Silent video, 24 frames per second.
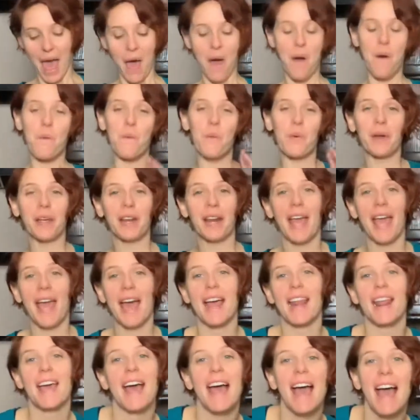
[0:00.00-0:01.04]
We're gonna add
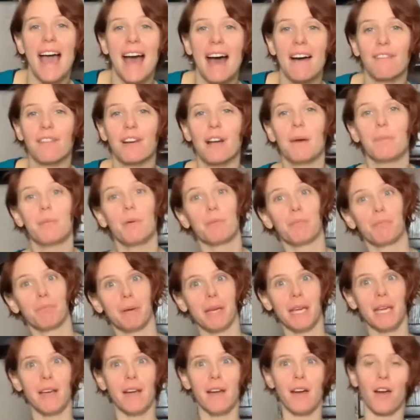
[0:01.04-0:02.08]
1/2 cup of
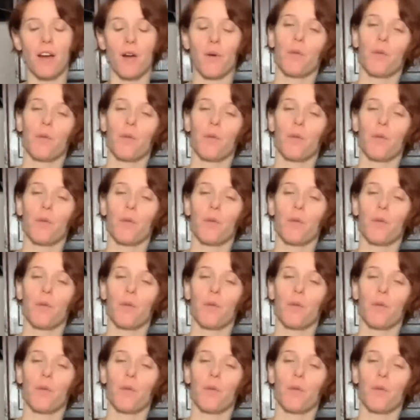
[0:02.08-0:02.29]
beer. We're